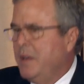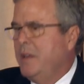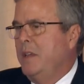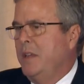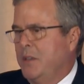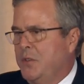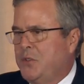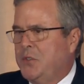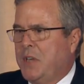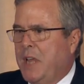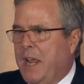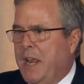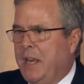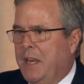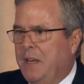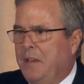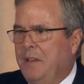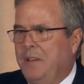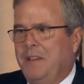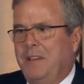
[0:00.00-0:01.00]
is
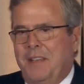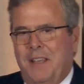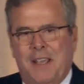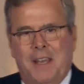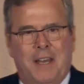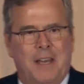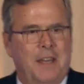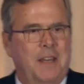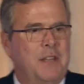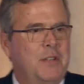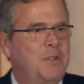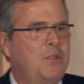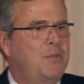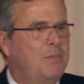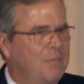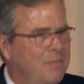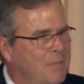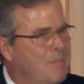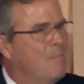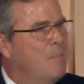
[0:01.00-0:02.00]
stated and it is
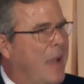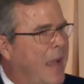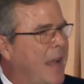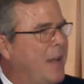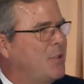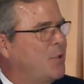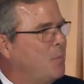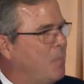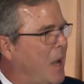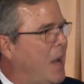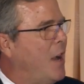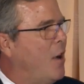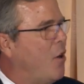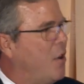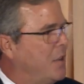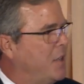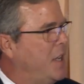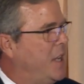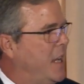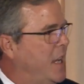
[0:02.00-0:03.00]
matched by
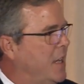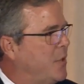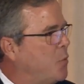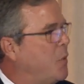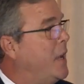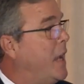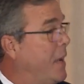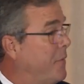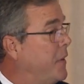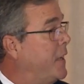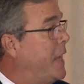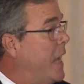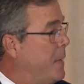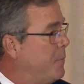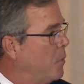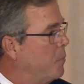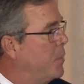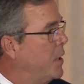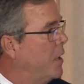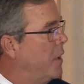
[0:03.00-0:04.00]
our deeds, we have the
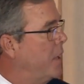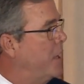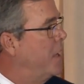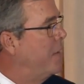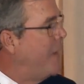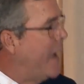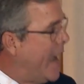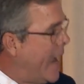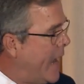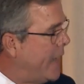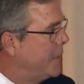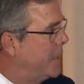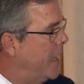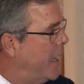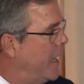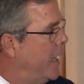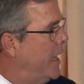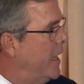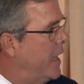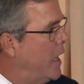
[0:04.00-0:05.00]
capability of
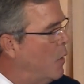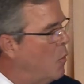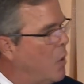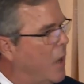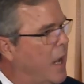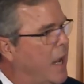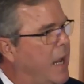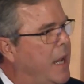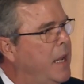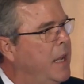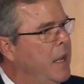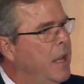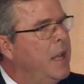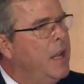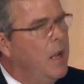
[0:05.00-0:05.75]
acting in a way